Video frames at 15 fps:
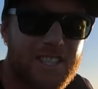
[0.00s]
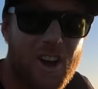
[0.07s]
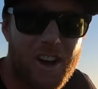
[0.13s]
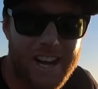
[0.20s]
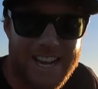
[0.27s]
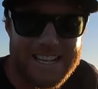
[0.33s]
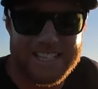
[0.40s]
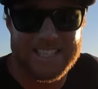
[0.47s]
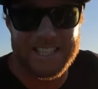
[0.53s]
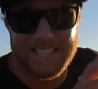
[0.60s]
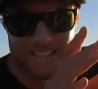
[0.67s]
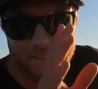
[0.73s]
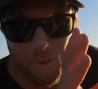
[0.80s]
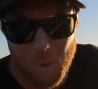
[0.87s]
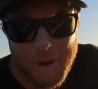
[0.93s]
knot
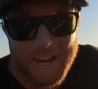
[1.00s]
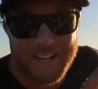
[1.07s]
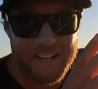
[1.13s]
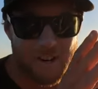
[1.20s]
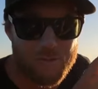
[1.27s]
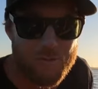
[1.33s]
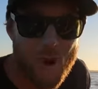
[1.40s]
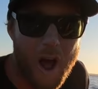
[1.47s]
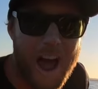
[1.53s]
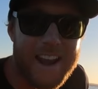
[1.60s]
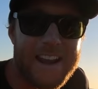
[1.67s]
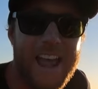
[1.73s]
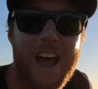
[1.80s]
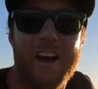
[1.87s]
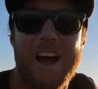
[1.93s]
easterly wind
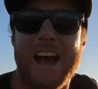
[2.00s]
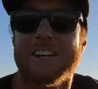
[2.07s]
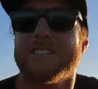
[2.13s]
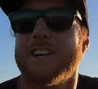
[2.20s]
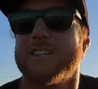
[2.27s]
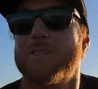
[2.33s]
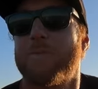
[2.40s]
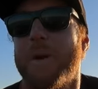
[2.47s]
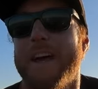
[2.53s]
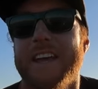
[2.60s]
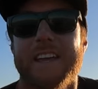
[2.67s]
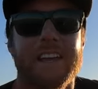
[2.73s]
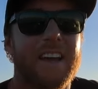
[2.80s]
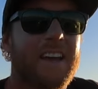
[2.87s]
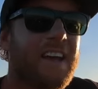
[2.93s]
right now as I speak.